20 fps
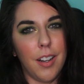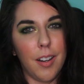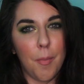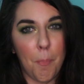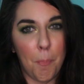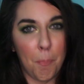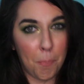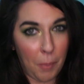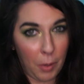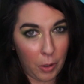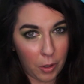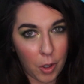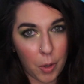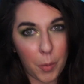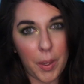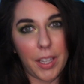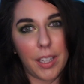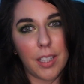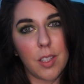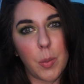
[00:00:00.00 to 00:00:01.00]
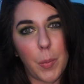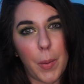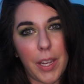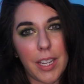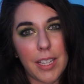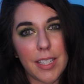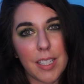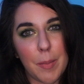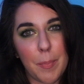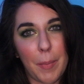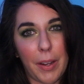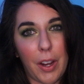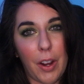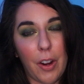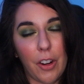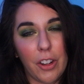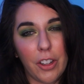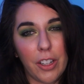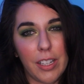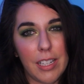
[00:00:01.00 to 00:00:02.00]
burrowing its way into my
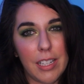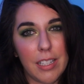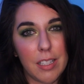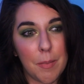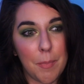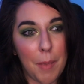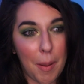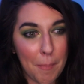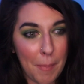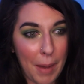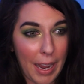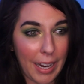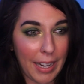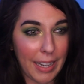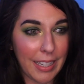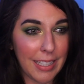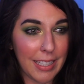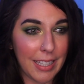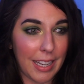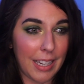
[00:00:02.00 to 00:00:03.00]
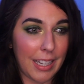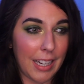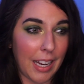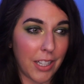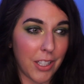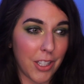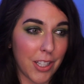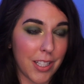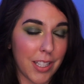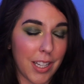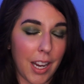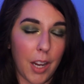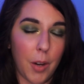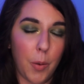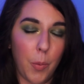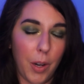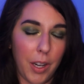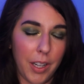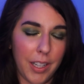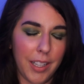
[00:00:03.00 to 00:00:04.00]
heart and into my mind and I just I
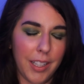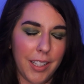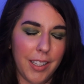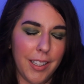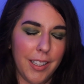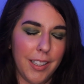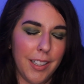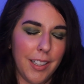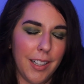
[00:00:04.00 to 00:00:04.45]
want it